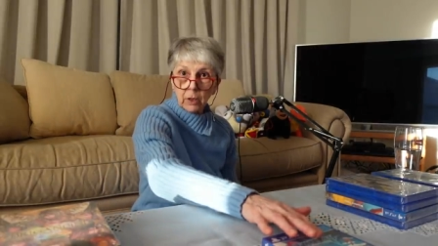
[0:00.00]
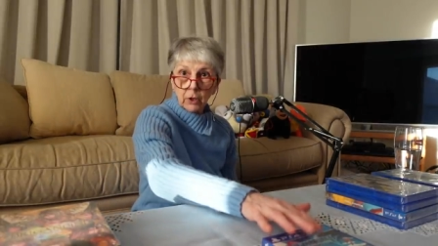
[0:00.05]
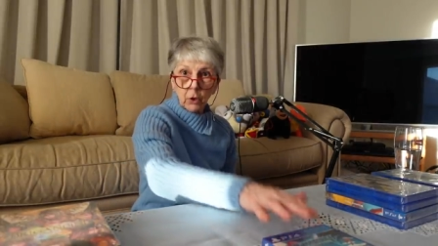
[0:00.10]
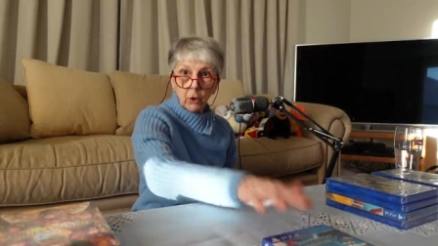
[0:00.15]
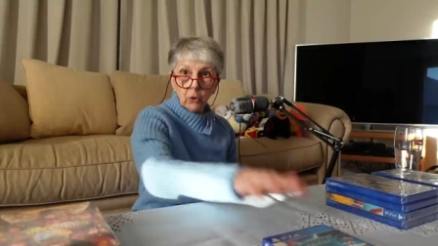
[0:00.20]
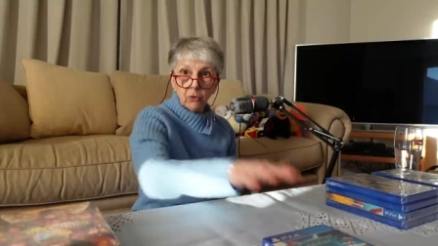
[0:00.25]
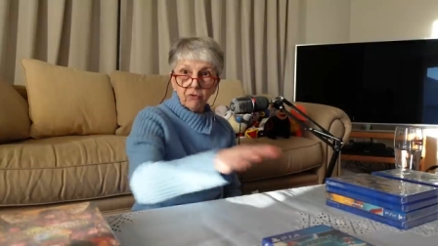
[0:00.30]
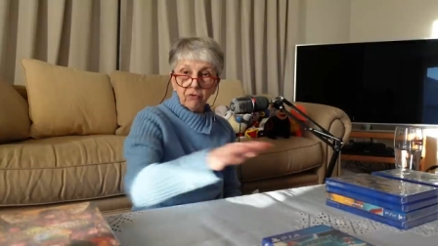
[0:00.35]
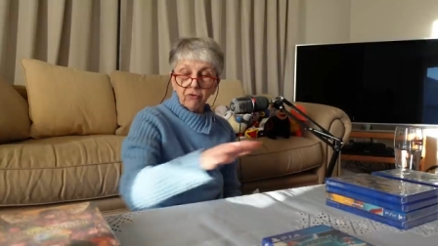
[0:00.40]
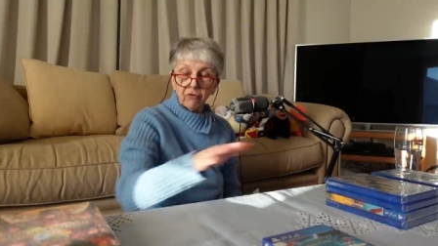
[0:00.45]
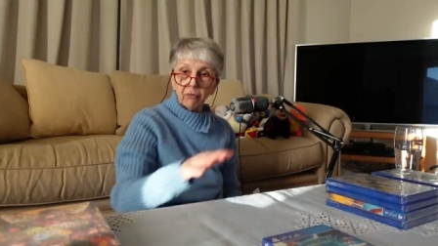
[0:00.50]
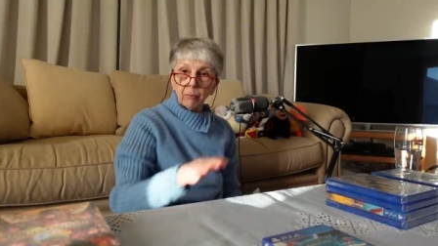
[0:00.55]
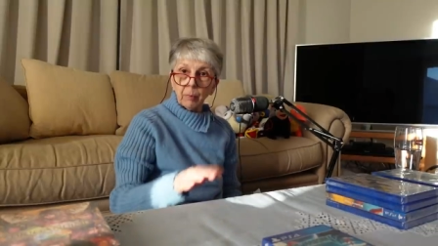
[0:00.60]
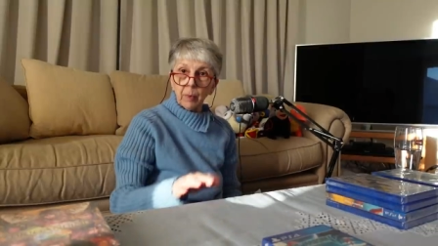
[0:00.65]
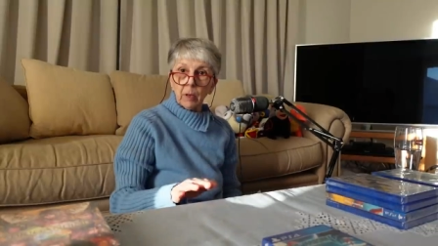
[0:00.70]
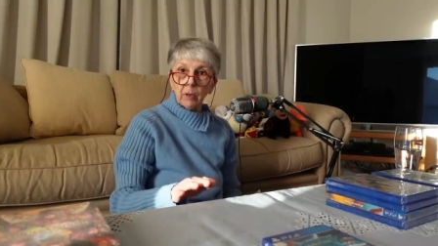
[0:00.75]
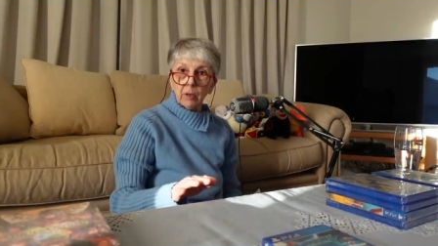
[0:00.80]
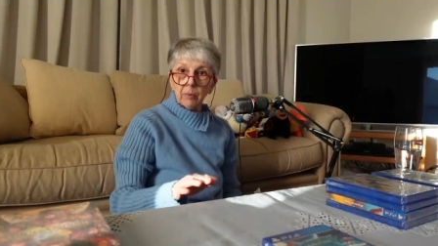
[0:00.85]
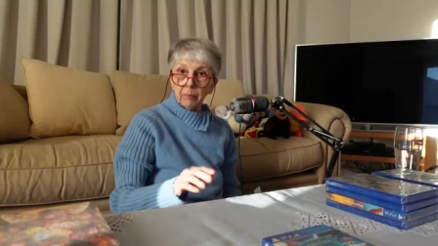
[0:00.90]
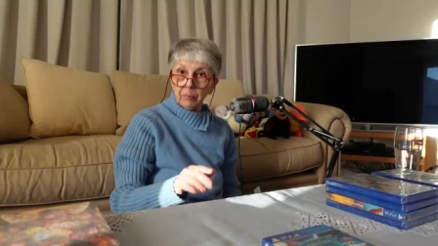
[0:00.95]
noticed,
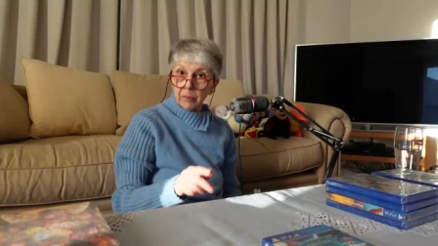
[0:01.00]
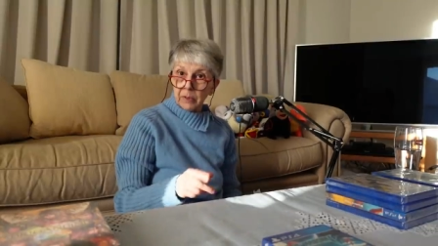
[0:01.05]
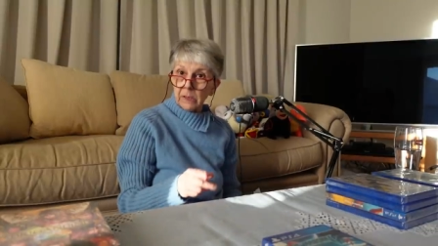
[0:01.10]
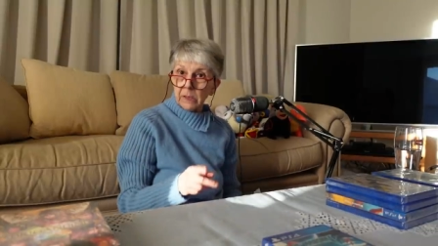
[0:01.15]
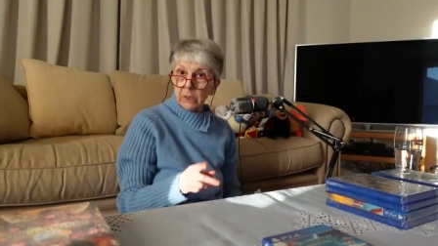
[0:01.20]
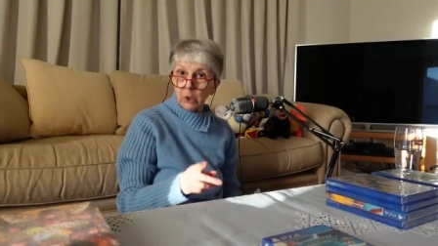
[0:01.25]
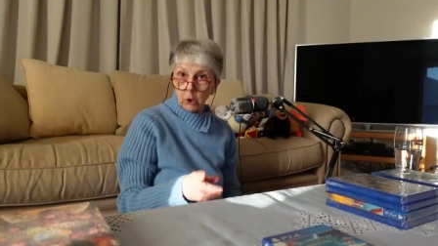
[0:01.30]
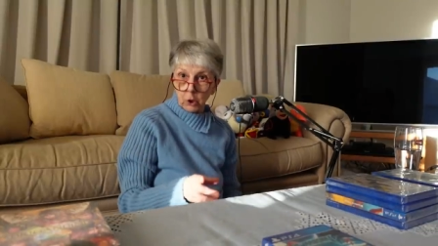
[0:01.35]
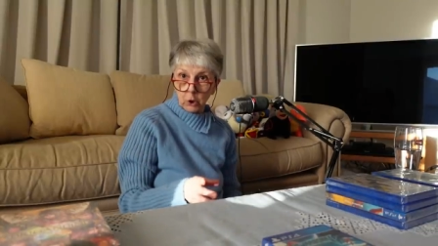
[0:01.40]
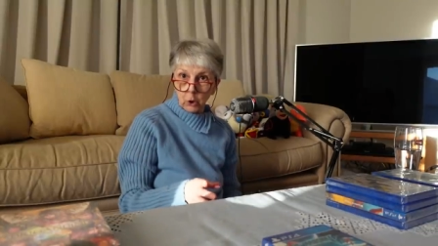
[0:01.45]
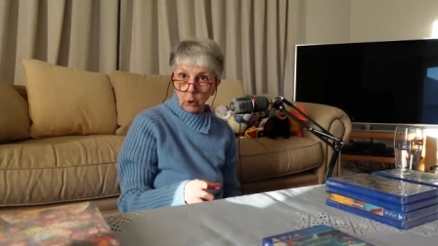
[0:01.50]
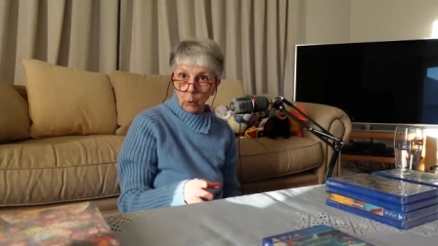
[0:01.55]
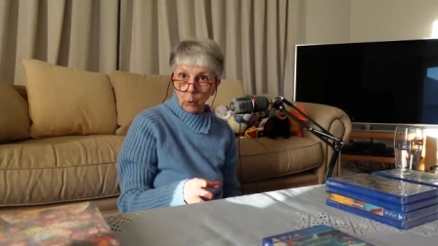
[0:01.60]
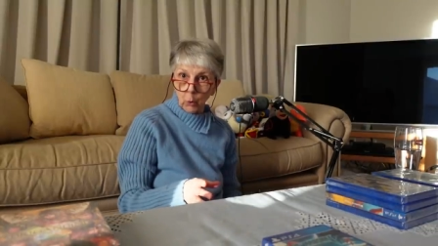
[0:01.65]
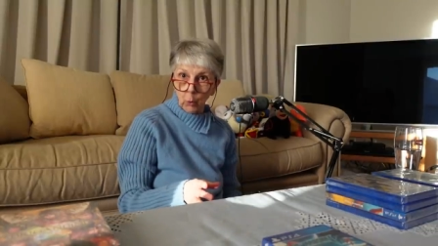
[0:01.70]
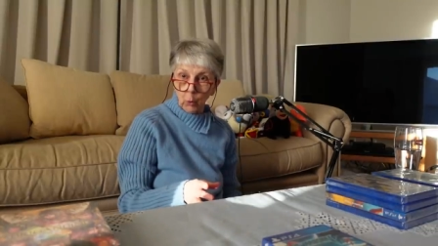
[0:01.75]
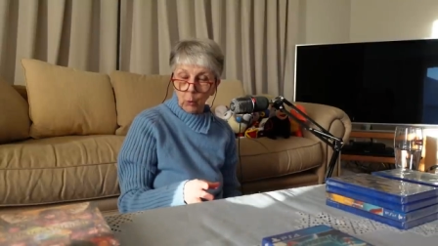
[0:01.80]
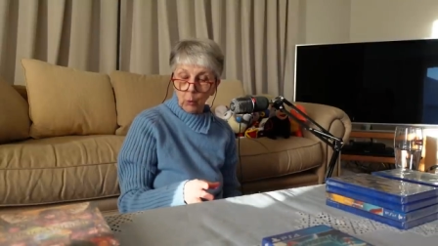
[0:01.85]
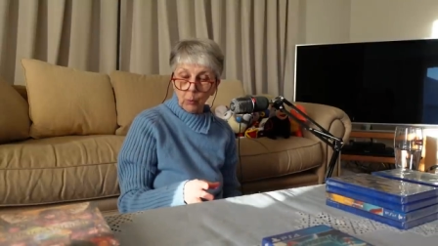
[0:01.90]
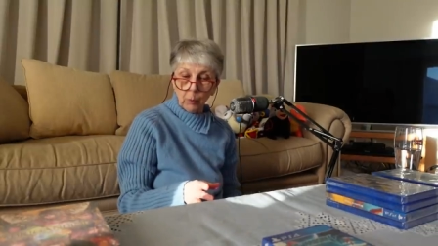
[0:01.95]
by
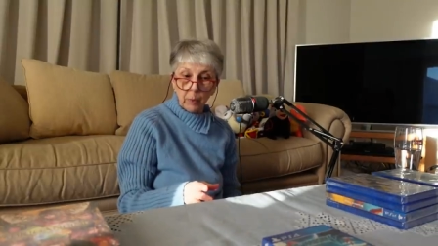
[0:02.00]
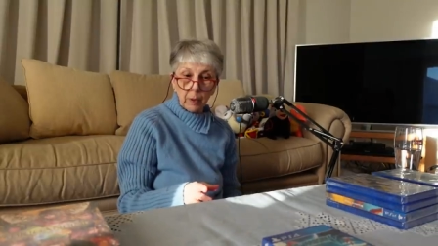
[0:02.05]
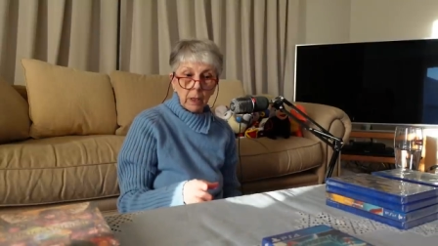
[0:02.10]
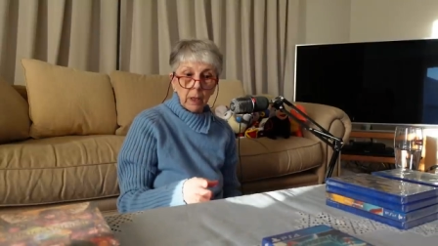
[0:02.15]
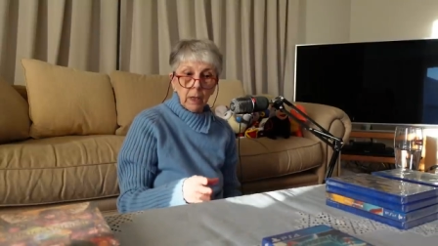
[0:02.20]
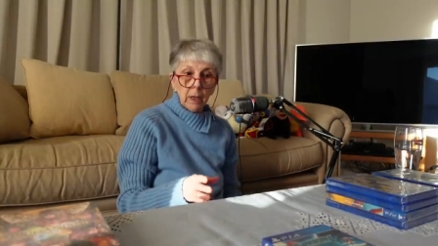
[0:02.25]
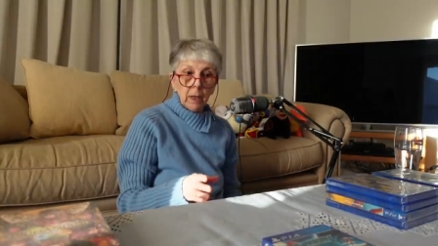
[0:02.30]
P-Cube.